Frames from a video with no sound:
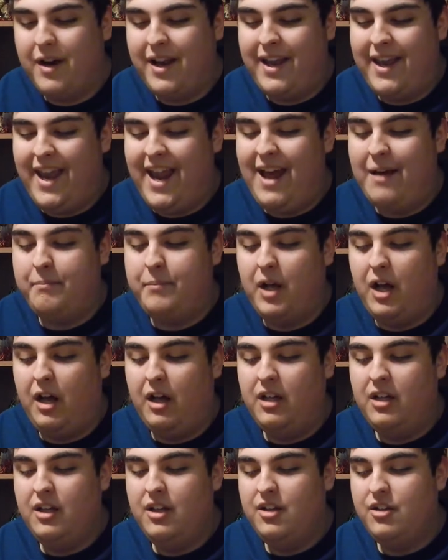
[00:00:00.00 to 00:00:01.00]
and
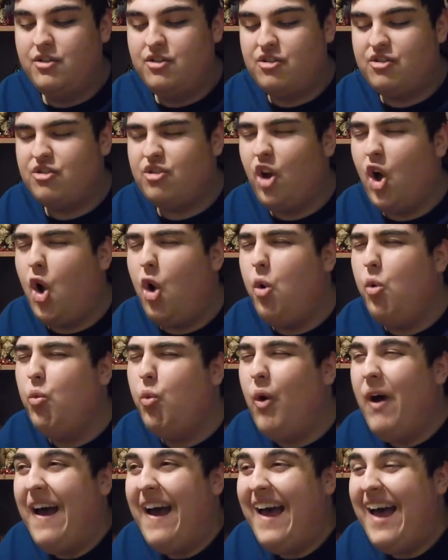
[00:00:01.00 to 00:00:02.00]
Nappa. So
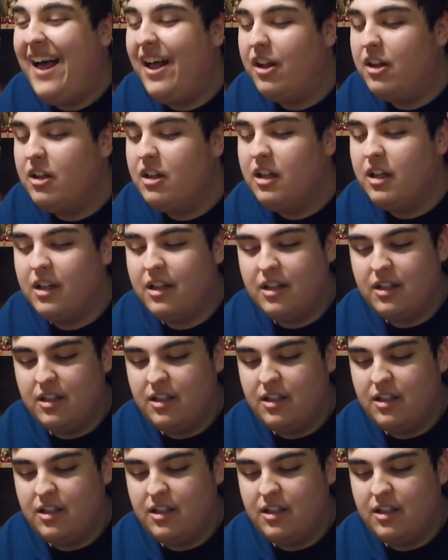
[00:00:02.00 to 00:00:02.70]
well.